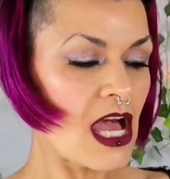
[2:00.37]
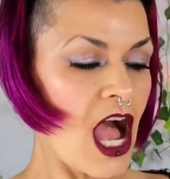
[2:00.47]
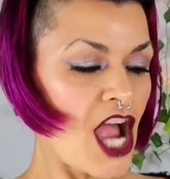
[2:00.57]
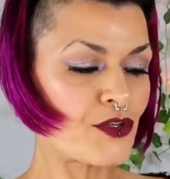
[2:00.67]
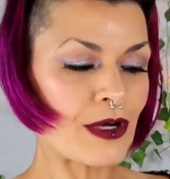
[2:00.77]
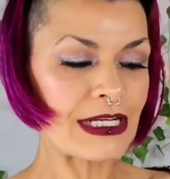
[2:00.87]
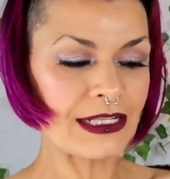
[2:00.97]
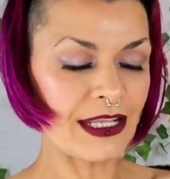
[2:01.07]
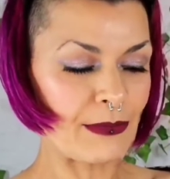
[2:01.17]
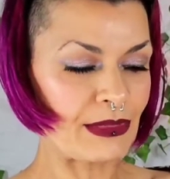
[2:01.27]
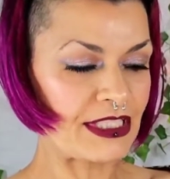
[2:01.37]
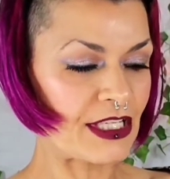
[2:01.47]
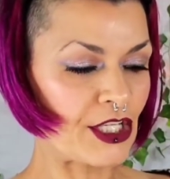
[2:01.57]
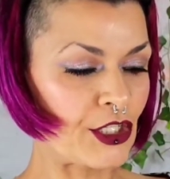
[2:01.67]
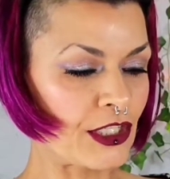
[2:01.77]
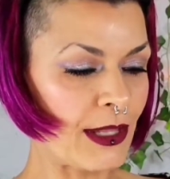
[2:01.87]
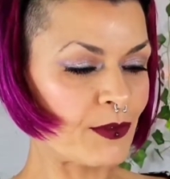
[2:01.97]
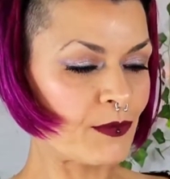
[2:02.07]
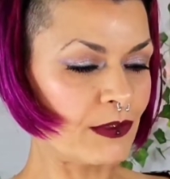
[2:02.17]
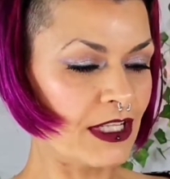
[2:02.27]
Hydrated lips. Your
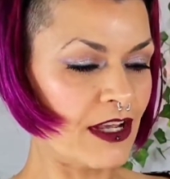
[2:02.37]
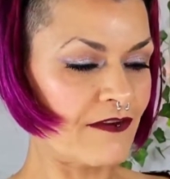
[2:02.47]
lips will love